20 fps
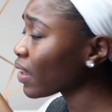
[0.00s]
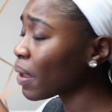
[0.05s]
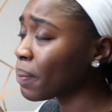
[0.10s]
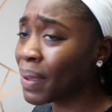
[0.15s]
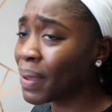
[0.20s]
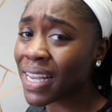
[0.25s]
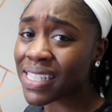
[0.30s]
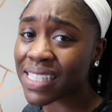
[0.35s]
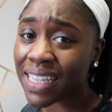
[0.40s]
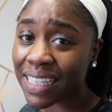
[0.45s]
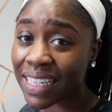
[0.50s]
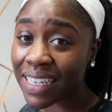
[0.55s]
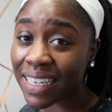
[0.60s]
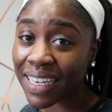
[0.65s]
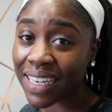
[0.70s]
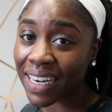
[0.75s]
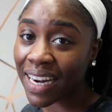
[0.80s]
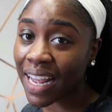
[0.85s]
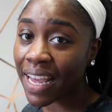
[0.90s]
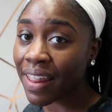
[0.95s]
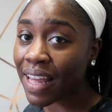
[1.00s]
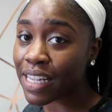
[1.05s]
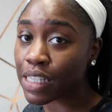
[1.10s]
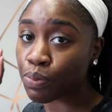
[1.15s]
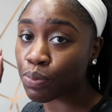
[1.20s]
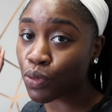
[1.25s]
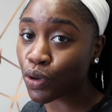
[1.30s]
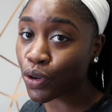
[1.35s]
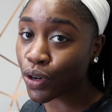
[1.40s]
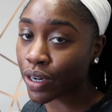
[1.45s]
because at the end of the day,
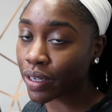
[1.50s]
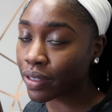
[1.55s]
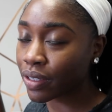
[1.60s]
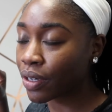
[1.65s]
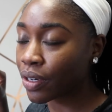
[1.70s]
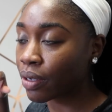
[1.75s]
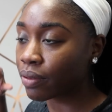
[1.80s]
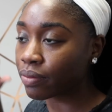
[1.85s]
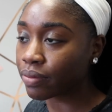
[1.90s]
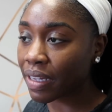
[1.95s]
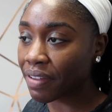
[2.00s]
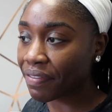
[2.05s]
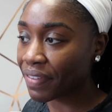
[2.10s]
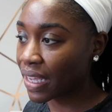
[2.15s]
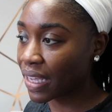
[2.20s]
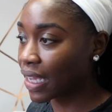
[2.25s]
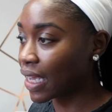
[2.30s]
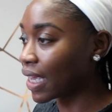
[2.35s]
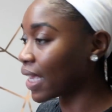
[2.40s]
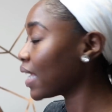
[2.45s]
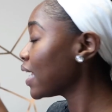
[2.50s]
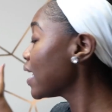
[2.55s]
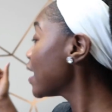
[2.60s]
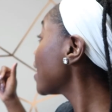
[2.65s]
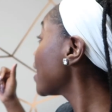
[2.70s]
that's more, you know, convenient.